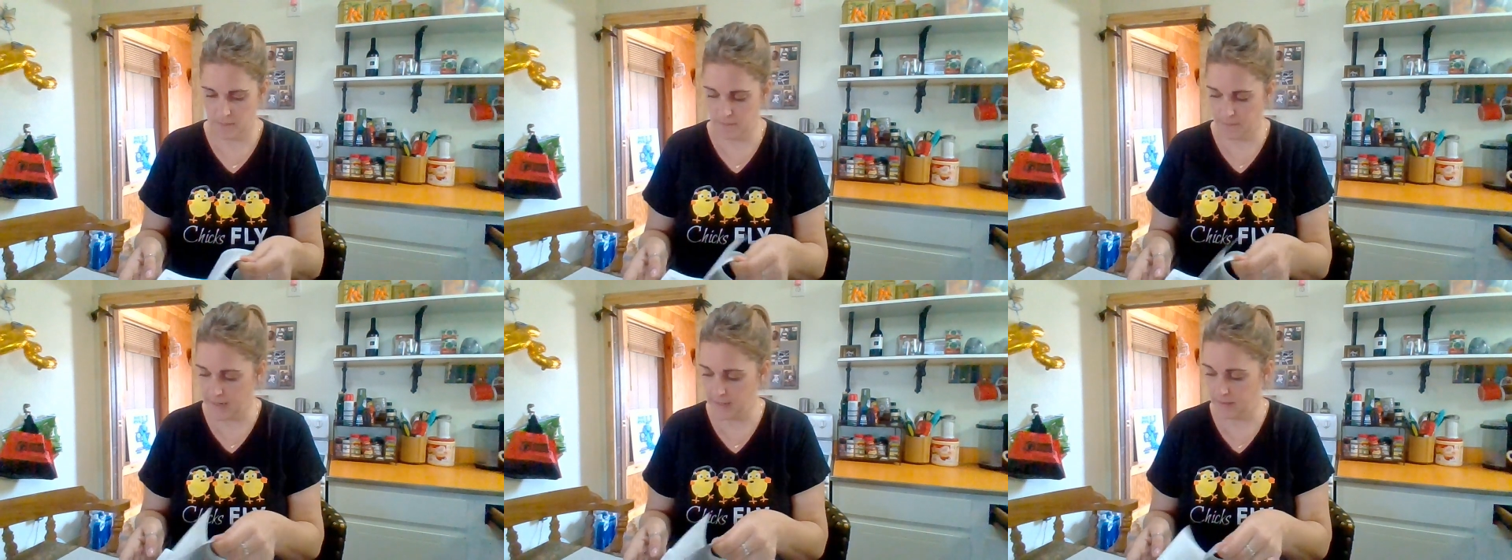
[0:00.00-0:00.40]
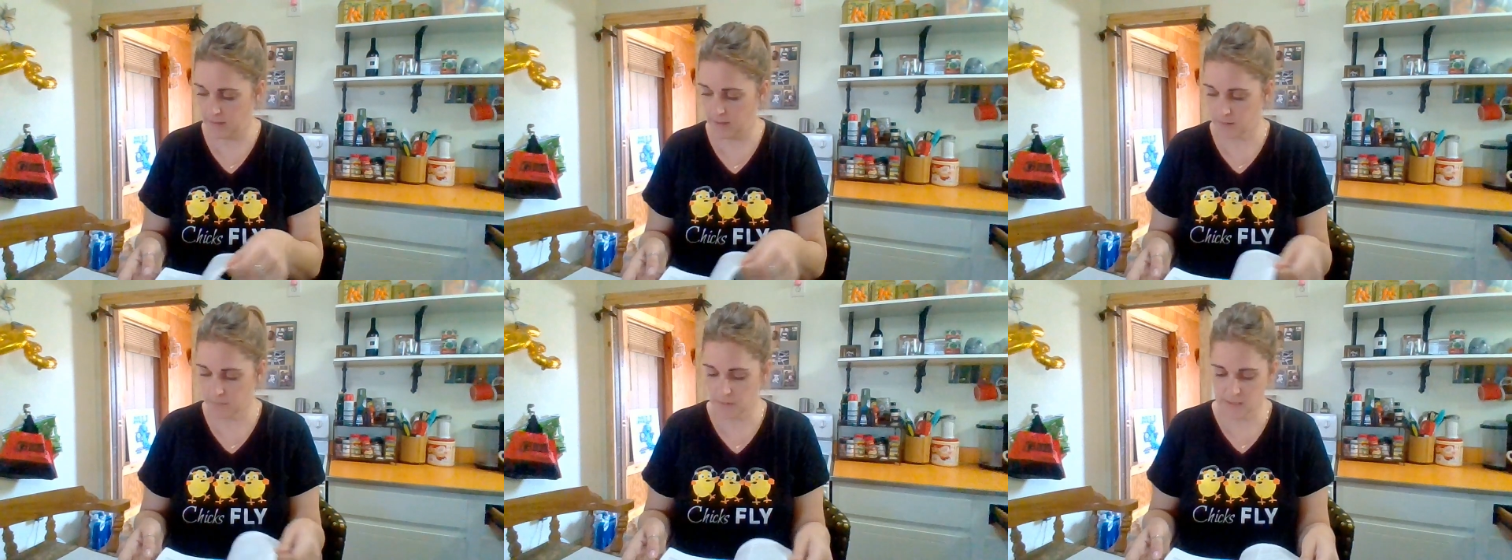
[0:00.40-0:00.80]
pilot
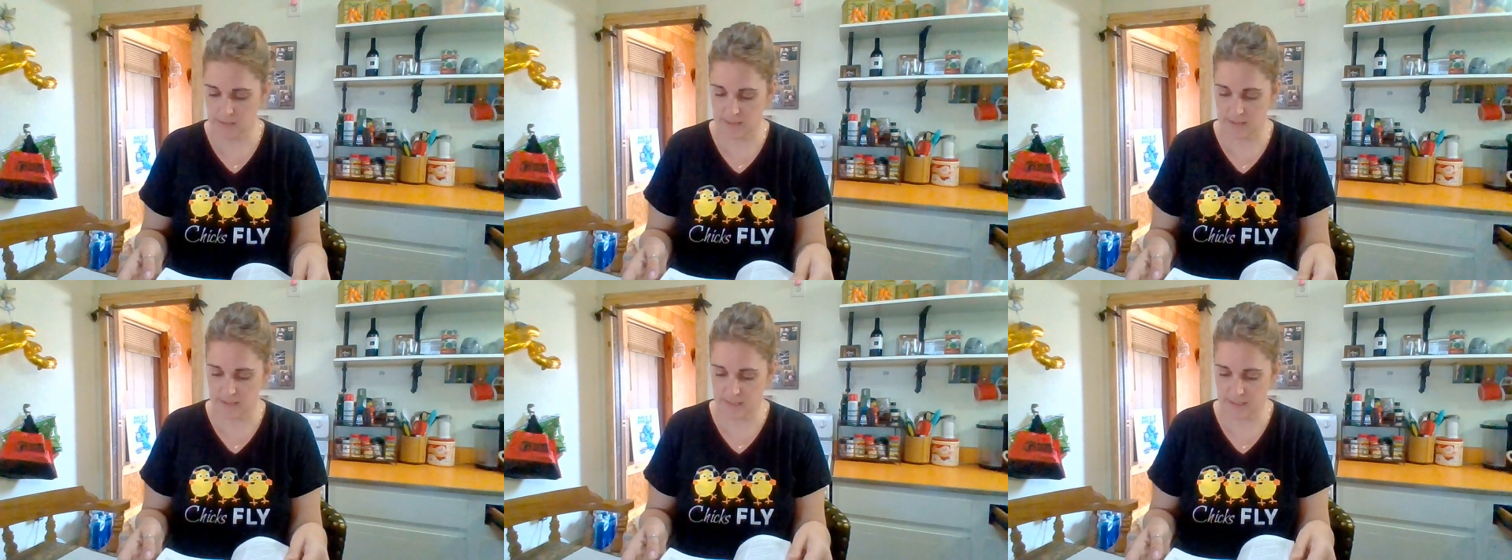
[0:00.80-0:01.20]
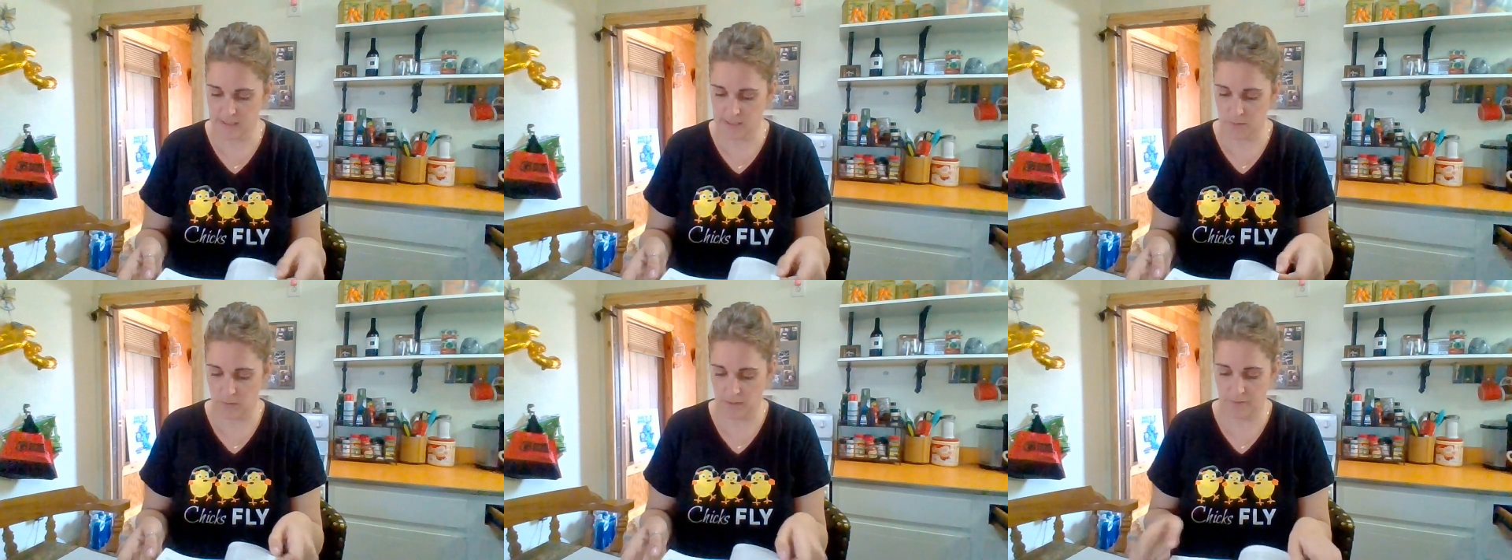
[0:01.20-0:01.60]
logbooks is
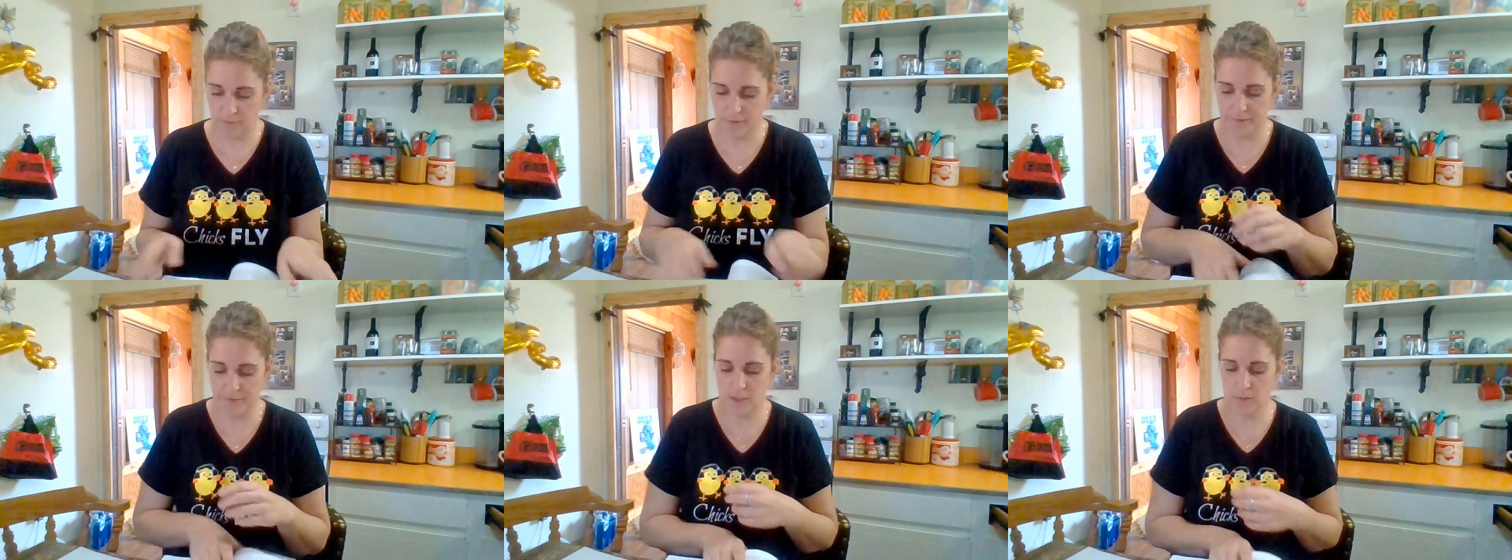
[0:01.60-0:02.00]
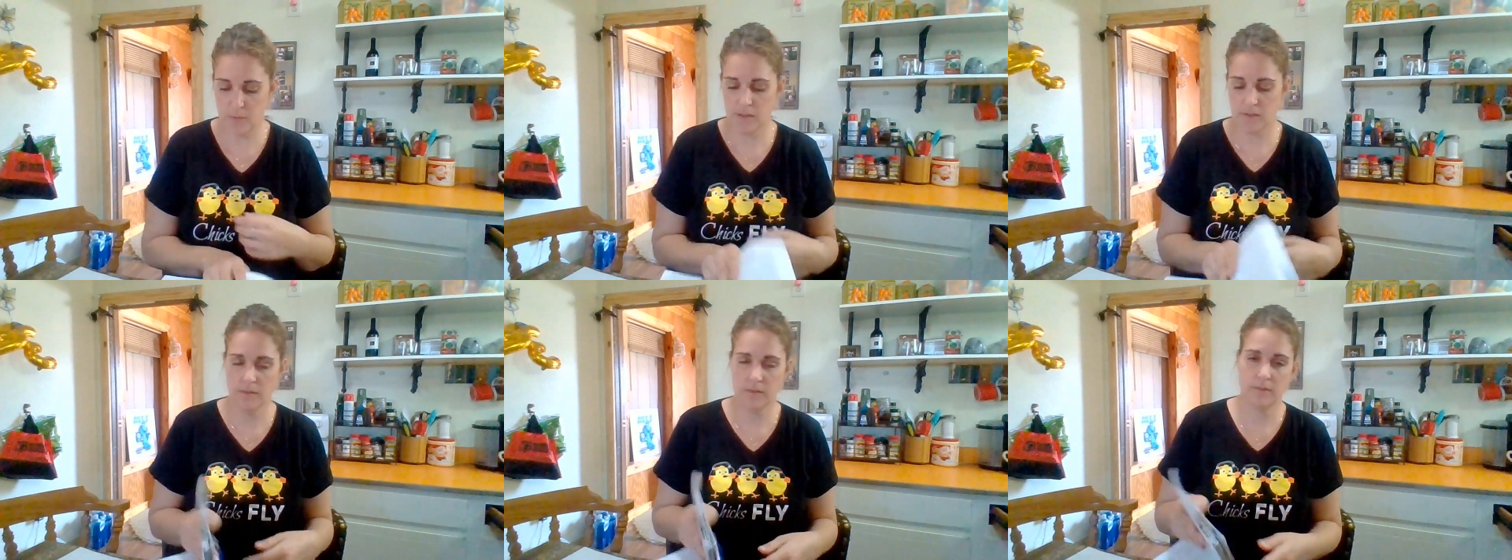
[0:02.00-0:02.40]

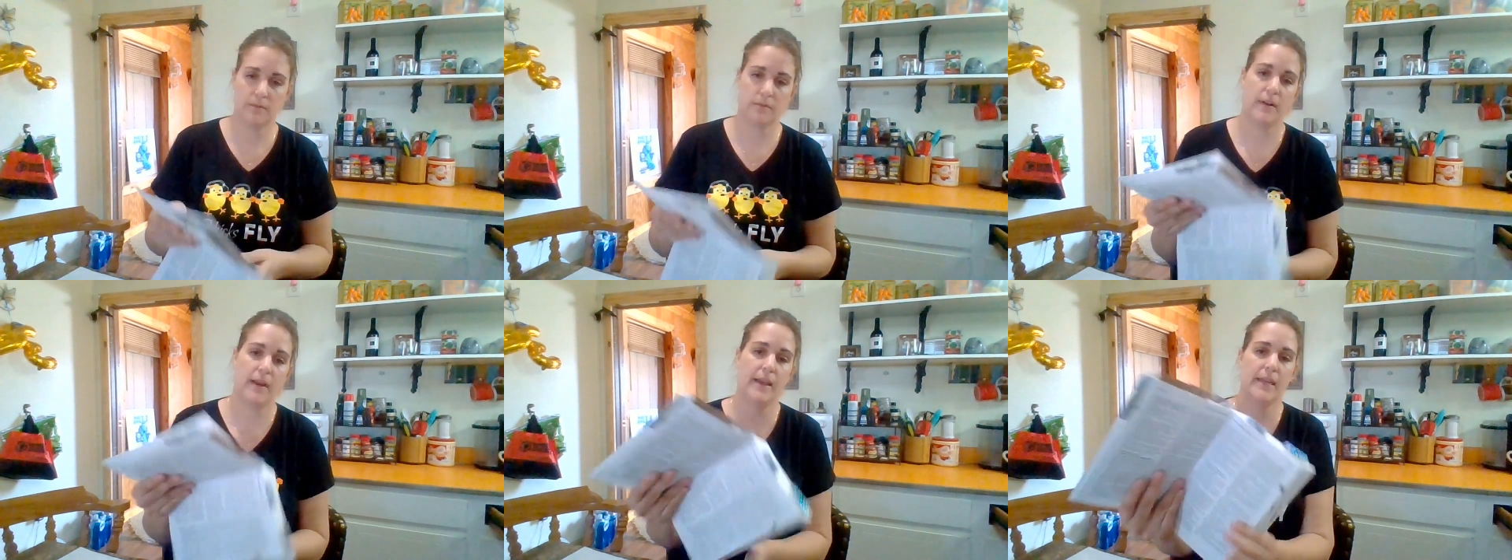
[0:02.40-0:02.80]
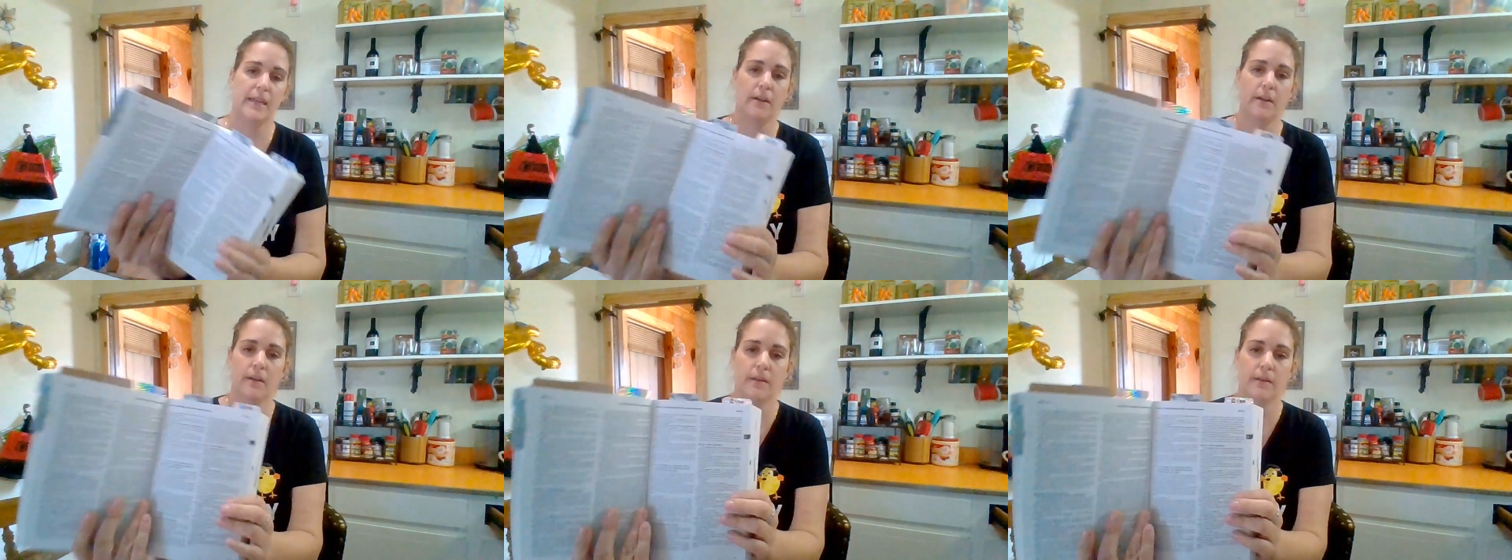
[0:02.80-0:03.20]
6151 right
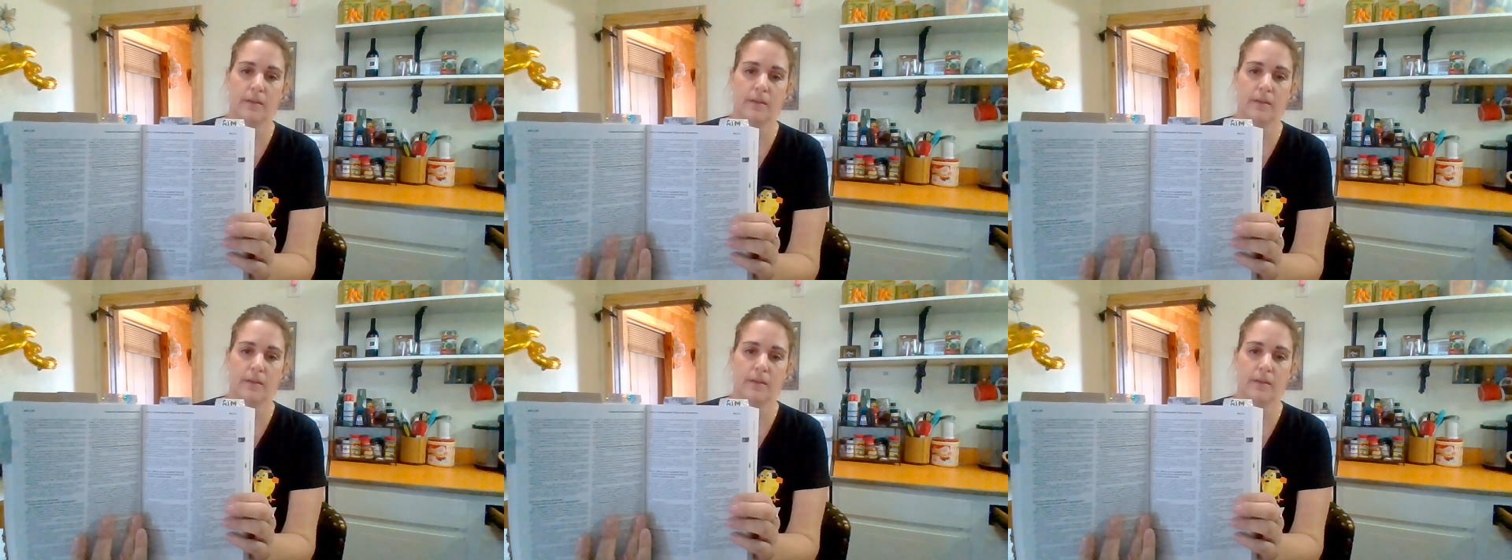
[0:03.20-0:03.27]
here.